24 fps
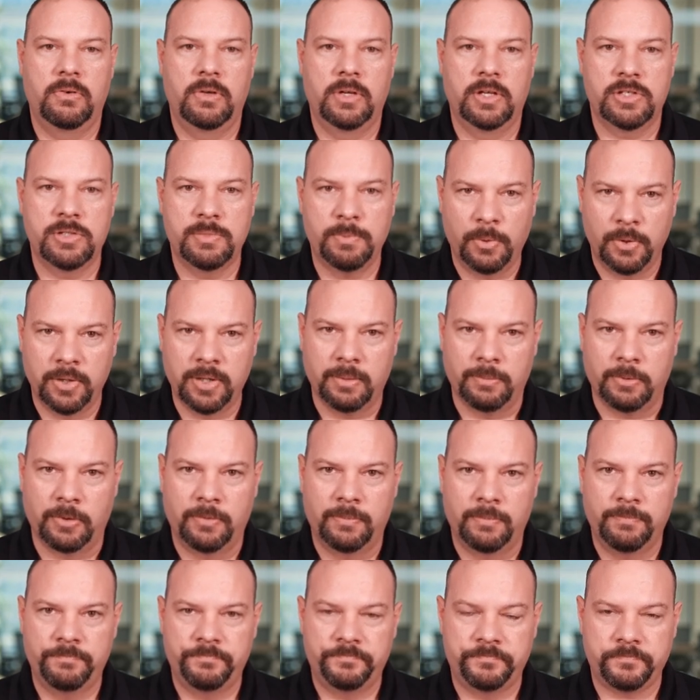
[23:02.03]
exploitable.
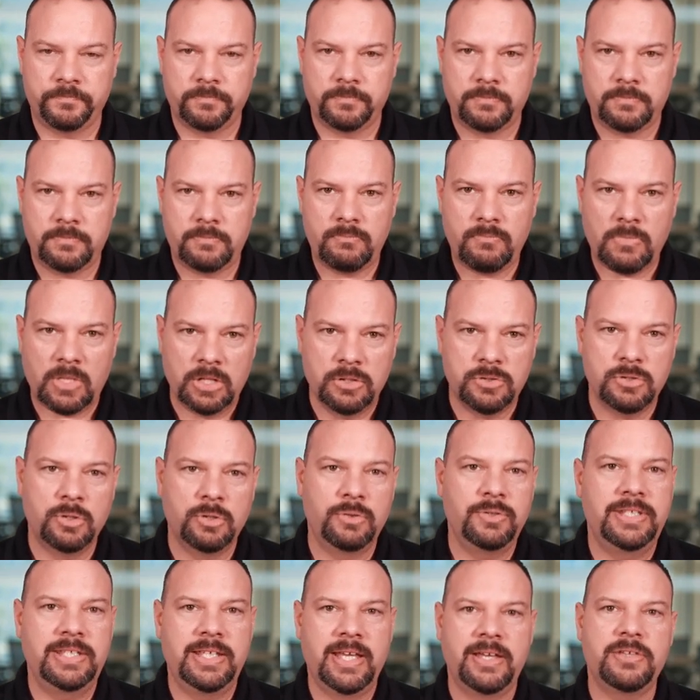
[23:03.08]
So
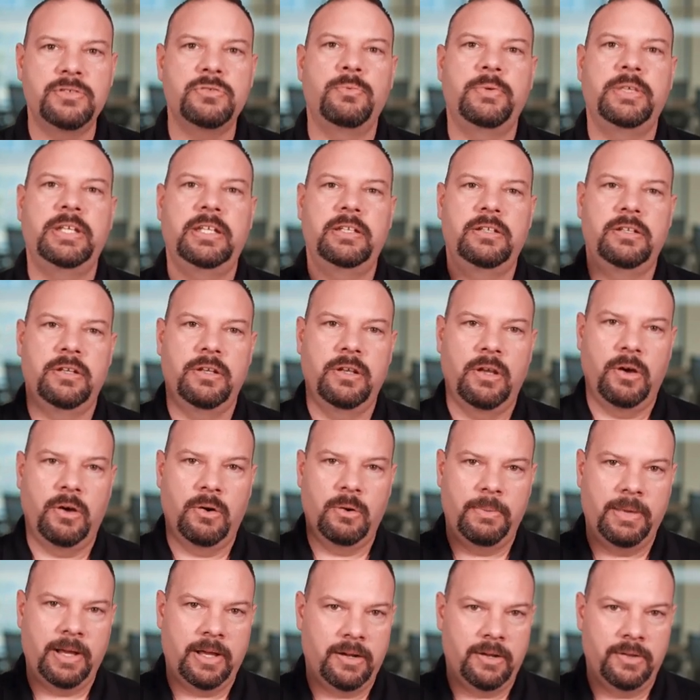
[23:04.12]
yes, we need to know
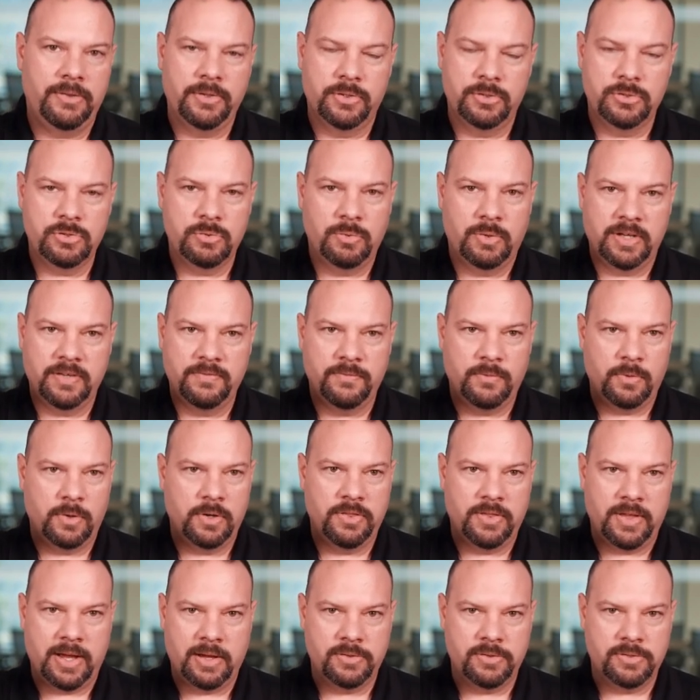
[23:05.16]
about all those
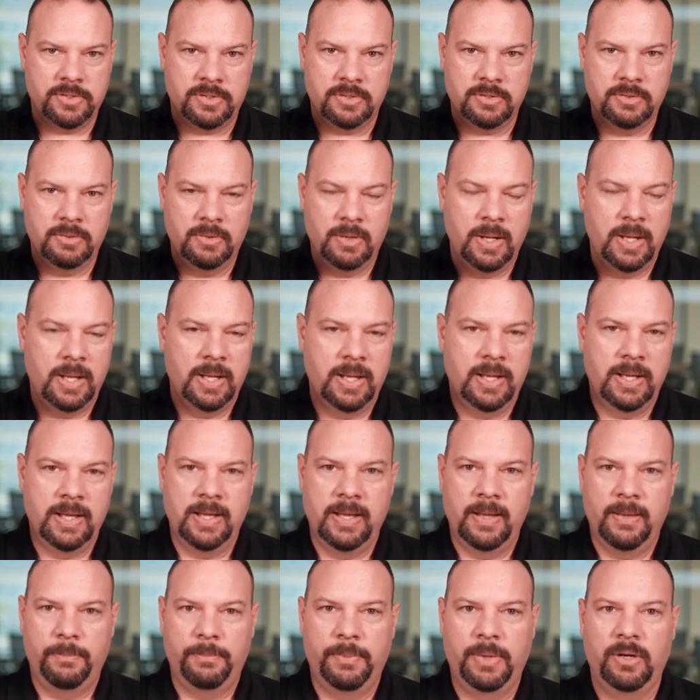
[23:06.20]
24,000,
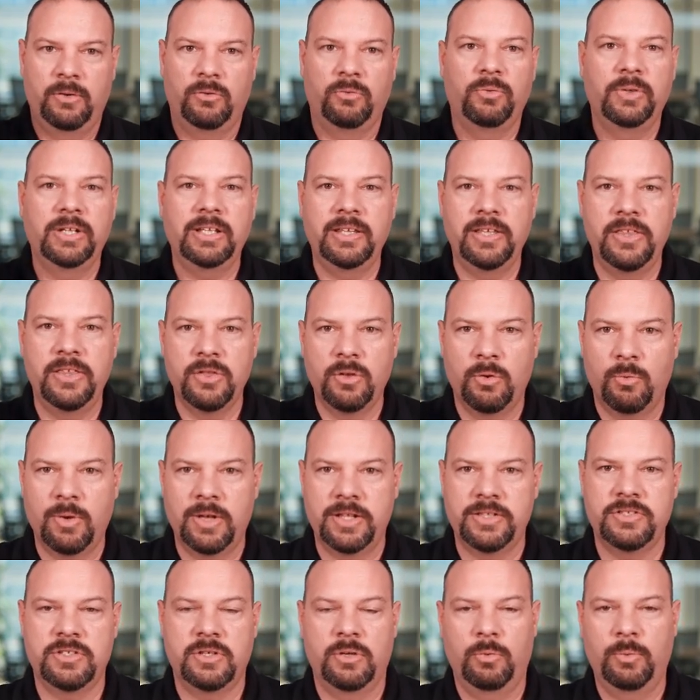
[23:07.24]
but really the
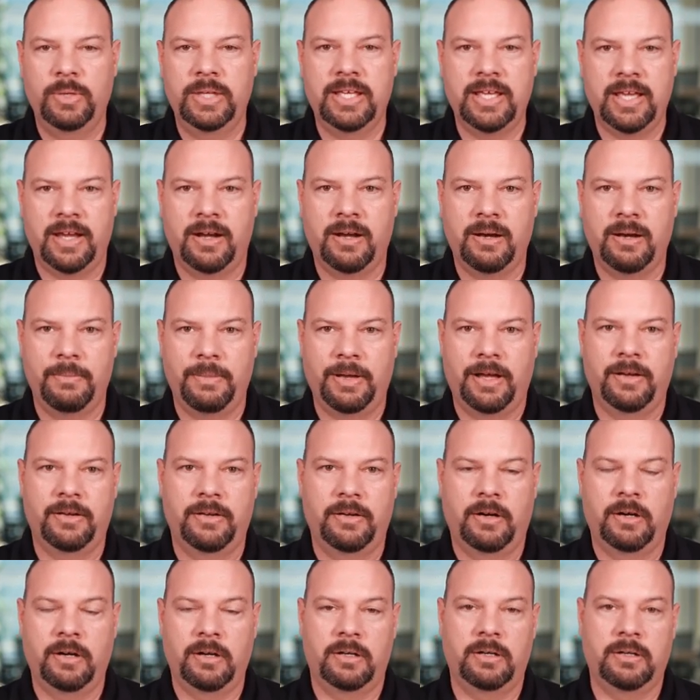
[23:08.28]
ones that we care about
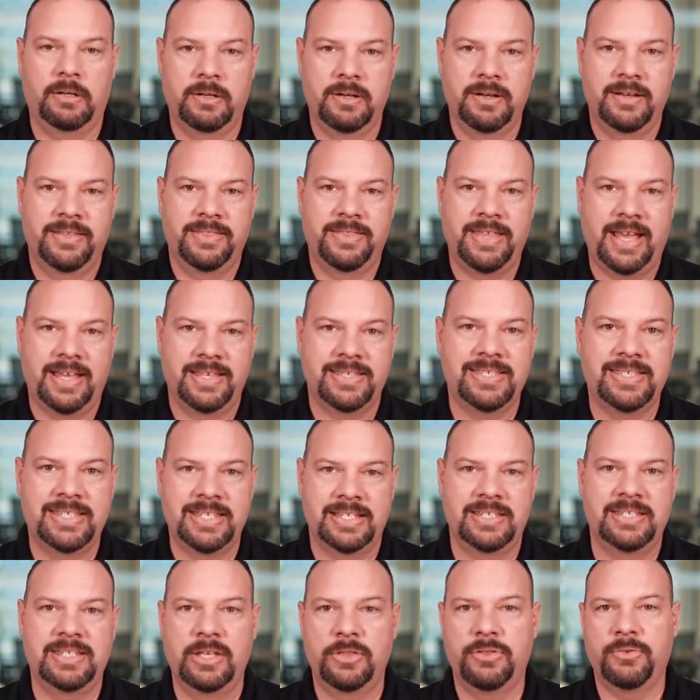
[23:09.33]
are that
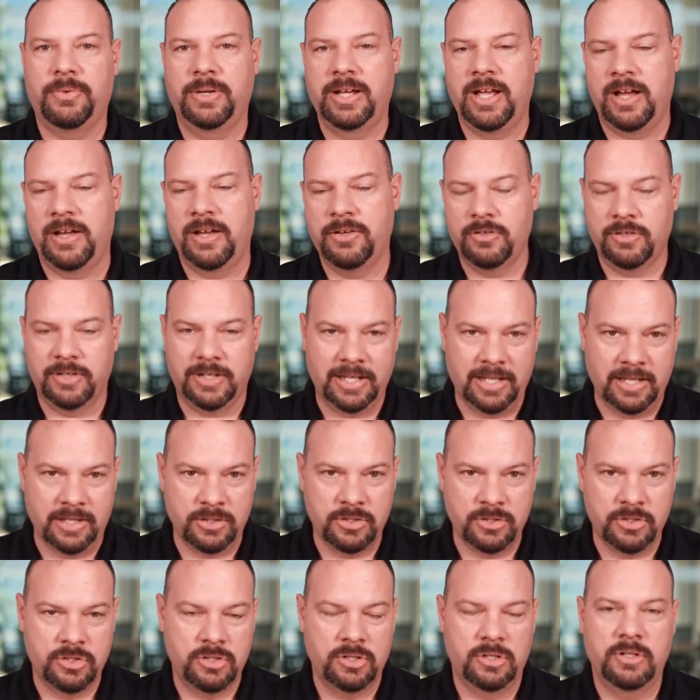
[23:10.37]

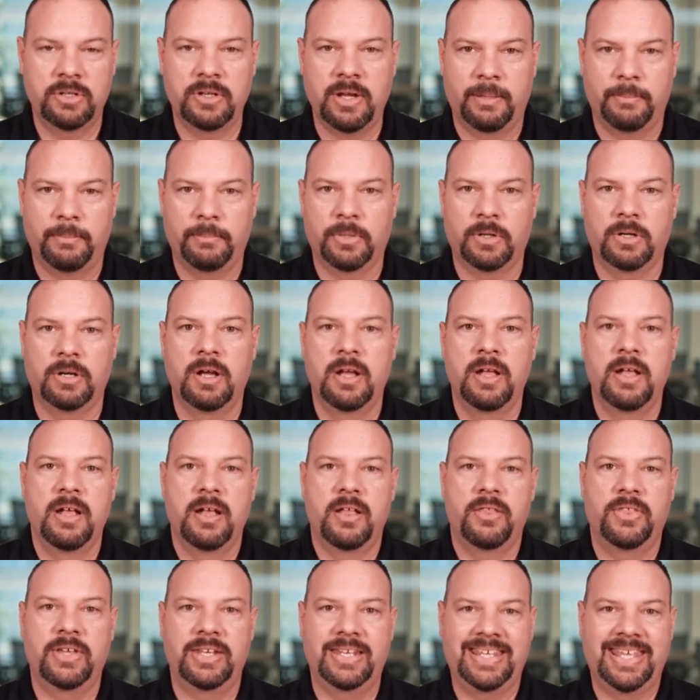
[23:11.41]
6,300-ish number
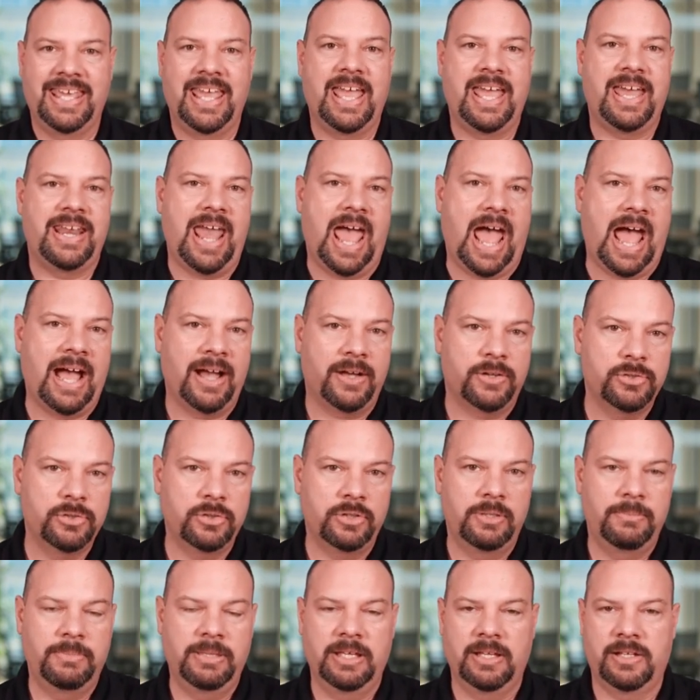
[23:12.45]
that can actually
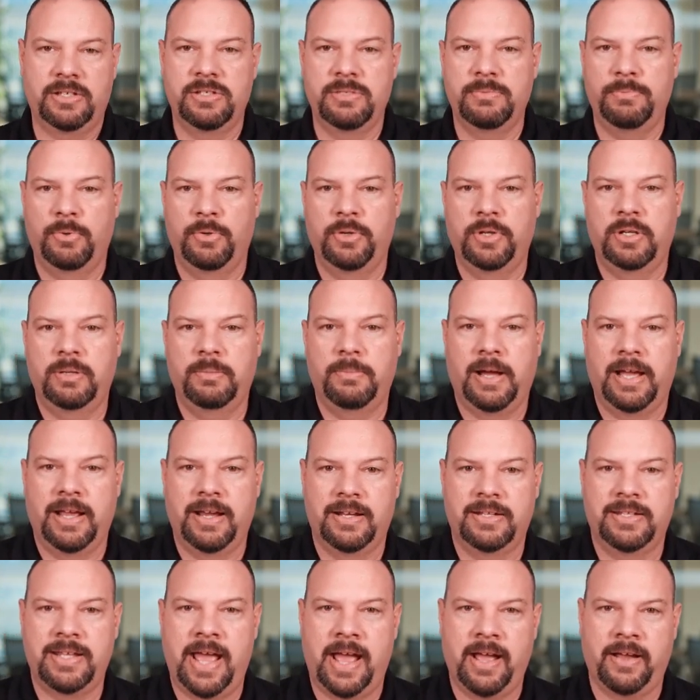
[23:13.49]
be exploited by an
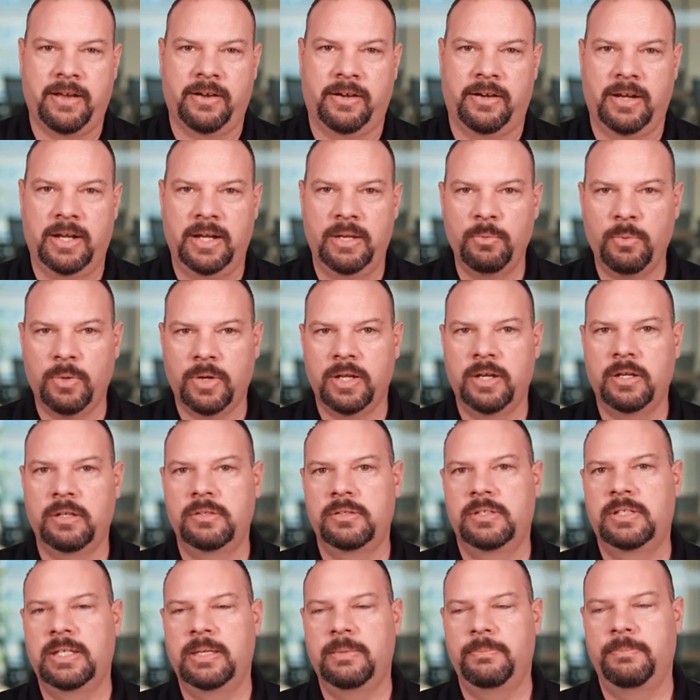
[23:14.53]
attacker. And we're going to
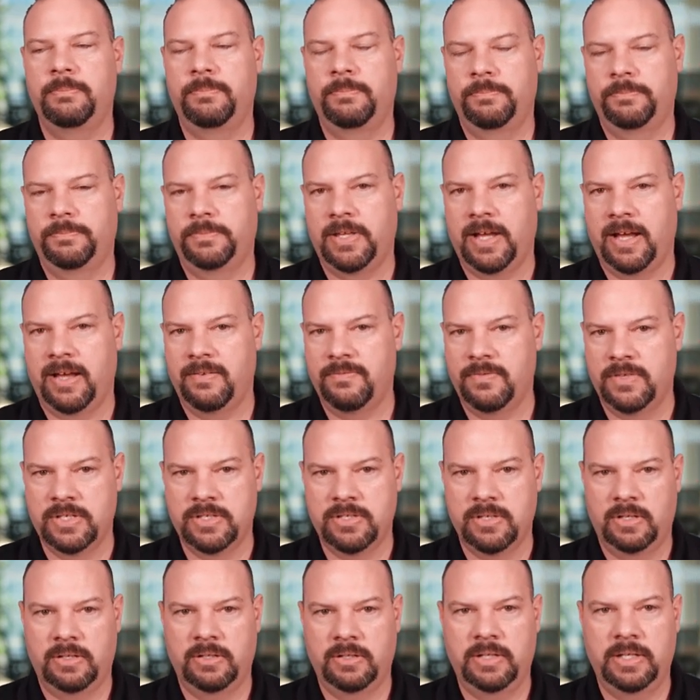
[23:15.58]
deep dive this
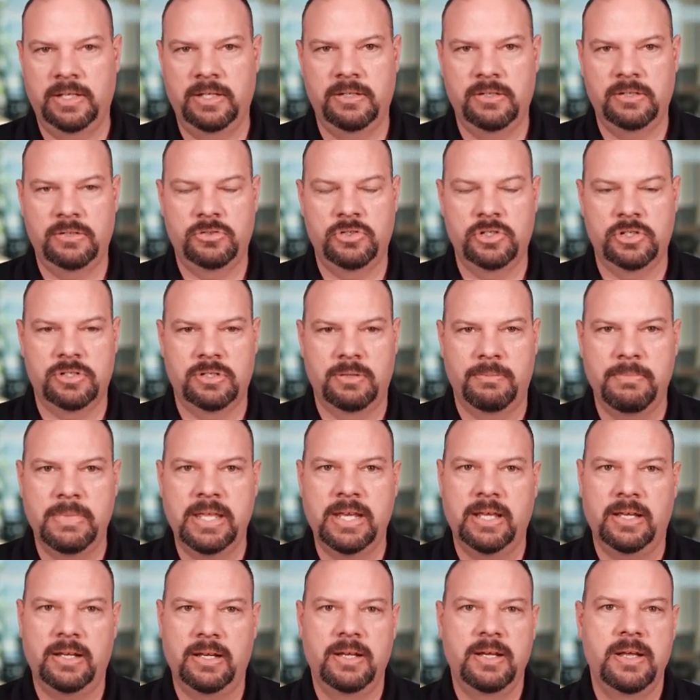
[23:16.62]
in just a
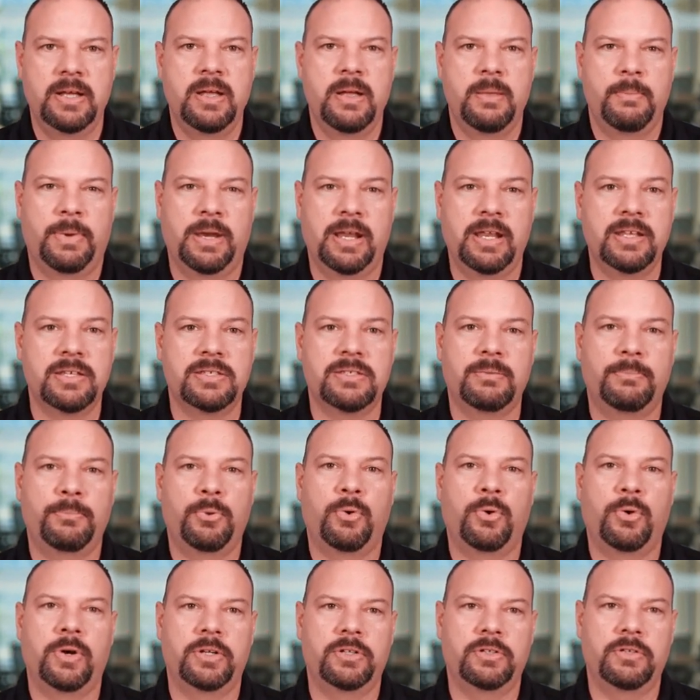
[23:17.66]
minute, but it is
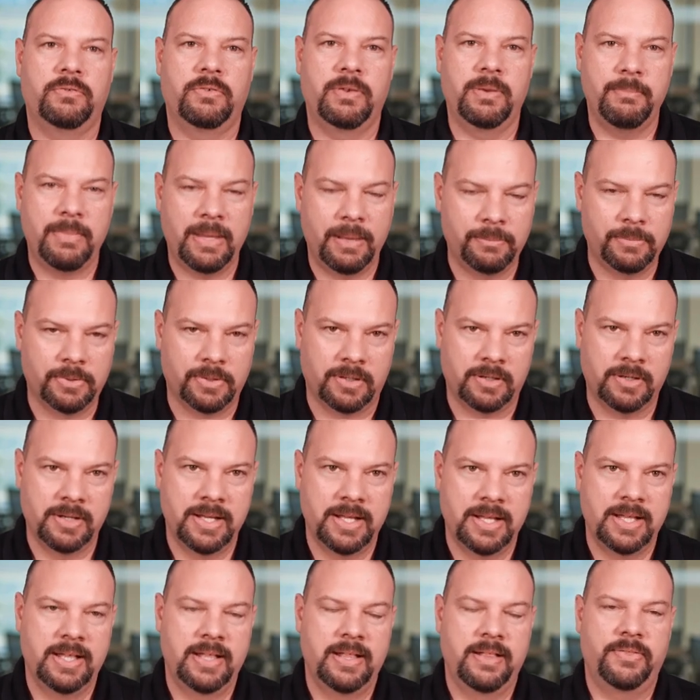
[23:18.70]
important to remember
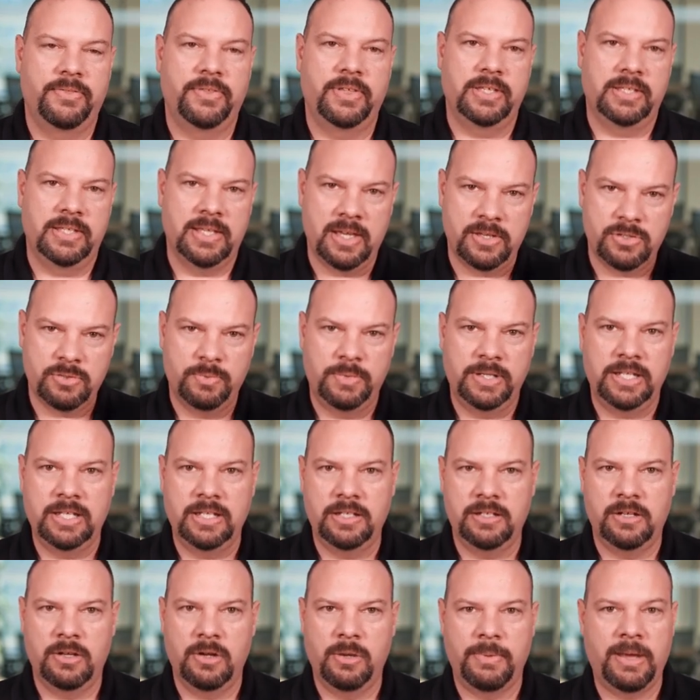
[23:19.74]
that yes, we need to
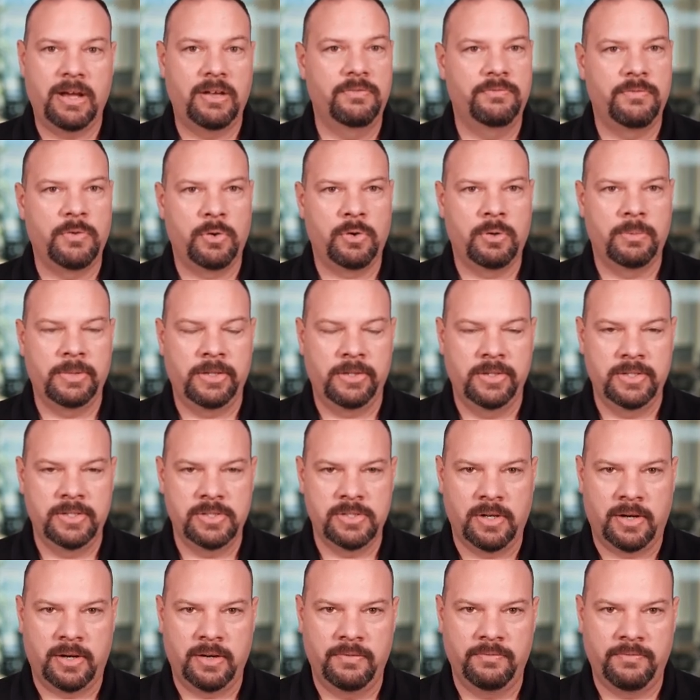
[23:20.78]
know about vulnerabilities in
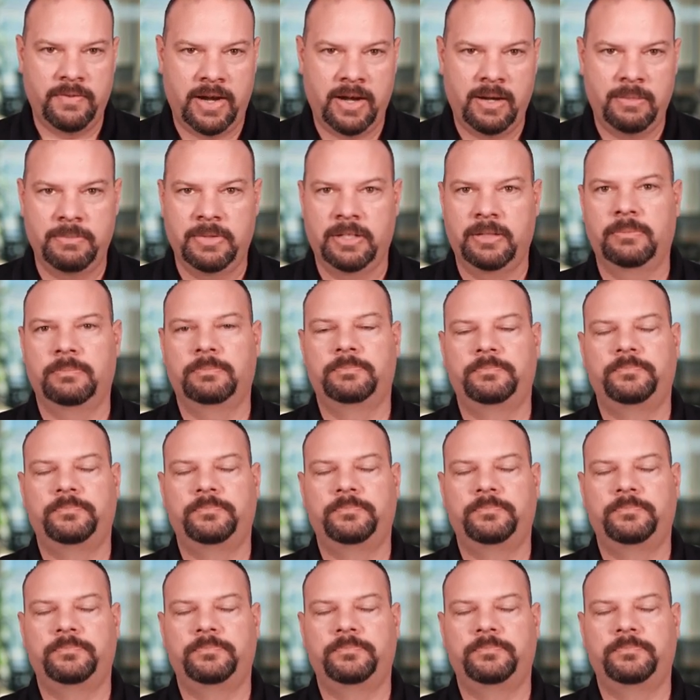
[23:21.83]
our environment,